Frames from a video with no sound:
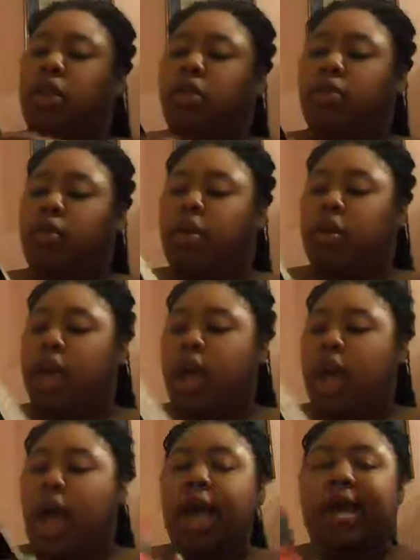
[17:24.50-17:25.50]
this one or
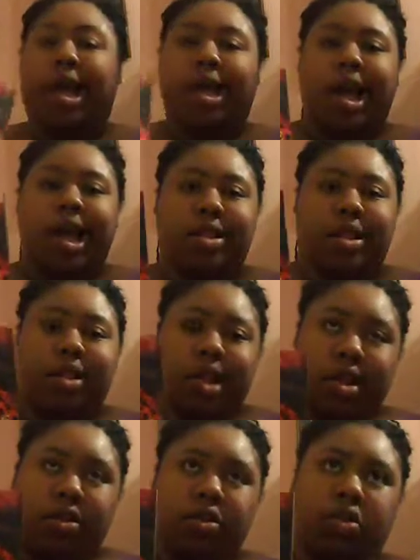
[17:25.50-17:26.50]
not. I got it as a
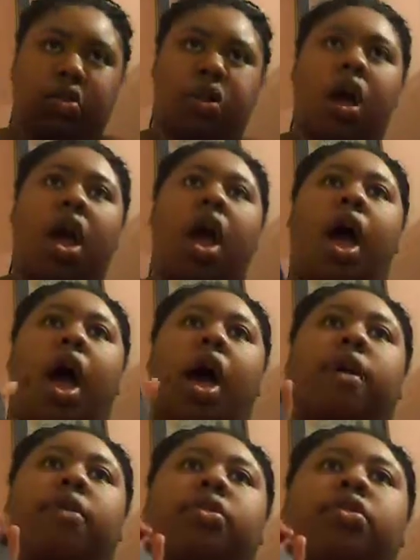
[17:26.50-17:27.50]
tester.
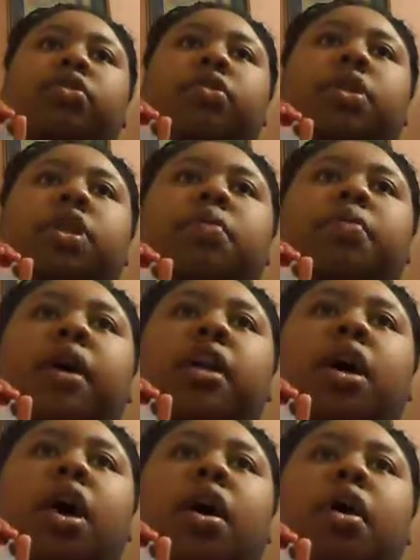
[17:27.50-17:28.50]
I usually pick
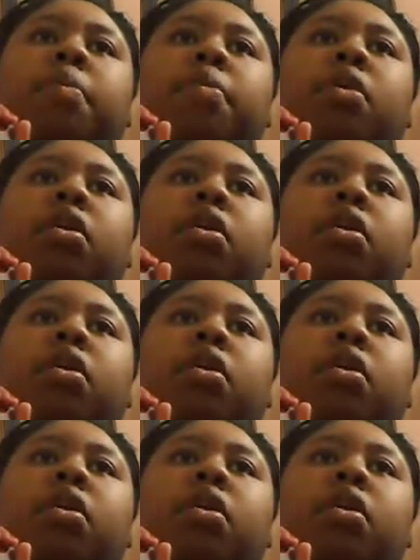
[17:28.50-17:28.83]
up